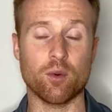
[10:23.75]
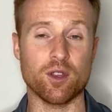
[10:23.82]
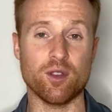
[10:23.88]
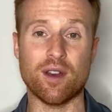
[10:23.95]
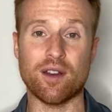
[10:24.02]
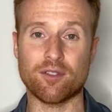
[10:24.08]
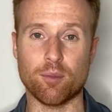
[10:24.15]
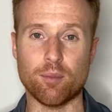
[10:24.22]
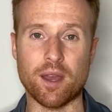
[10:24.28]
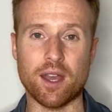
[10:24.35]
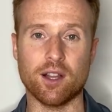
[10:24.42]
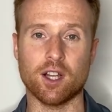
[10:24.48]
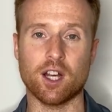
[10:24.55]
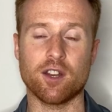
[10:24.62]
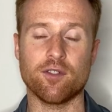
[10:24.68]
where you have to pay
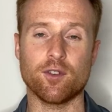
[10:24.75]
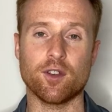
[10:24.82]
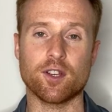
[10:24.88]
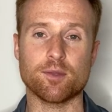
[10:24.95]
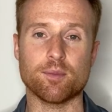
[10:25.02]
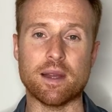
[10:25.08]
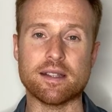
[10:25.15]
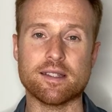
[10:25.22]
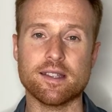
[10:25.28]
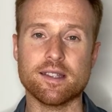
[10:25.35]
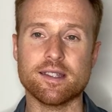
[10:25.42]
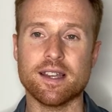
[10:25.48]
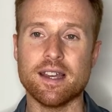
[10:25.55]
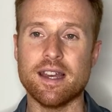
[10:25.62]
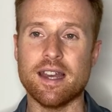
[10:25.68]
a lot of your expenses.